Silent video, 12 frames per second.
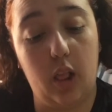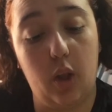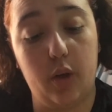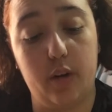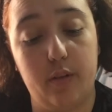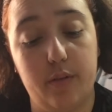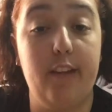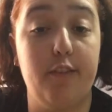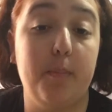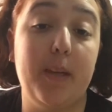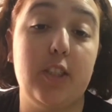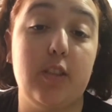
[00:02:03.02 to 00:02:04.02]
a lot of
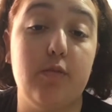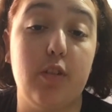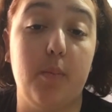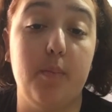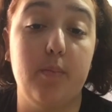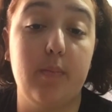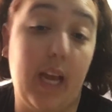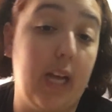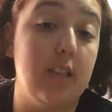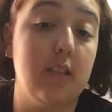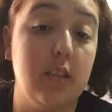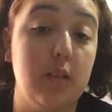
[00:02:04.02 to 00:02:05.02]
information from
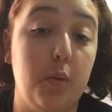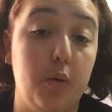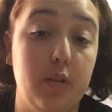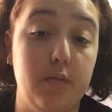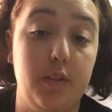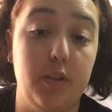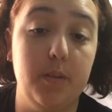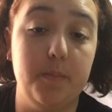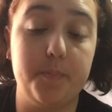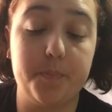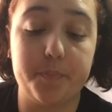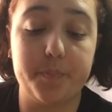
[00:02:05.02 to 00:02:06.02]
Katniss's point of view,
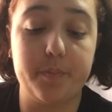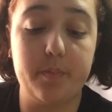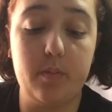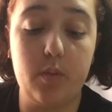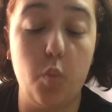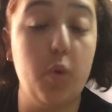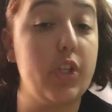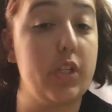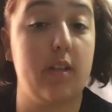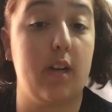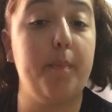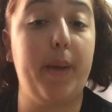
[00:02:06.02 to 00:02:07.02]
which
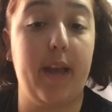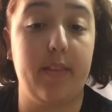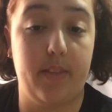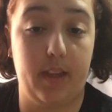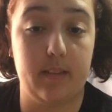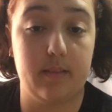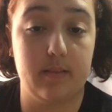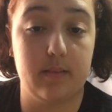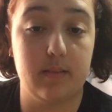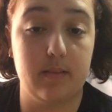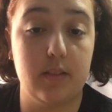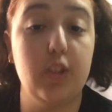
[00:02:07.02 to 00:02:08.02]
isn't a bad thing.
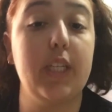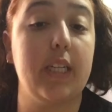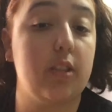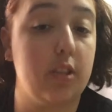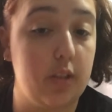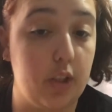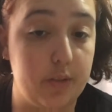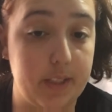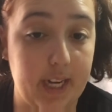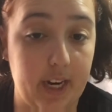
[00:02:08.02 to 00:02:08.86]
You get to know the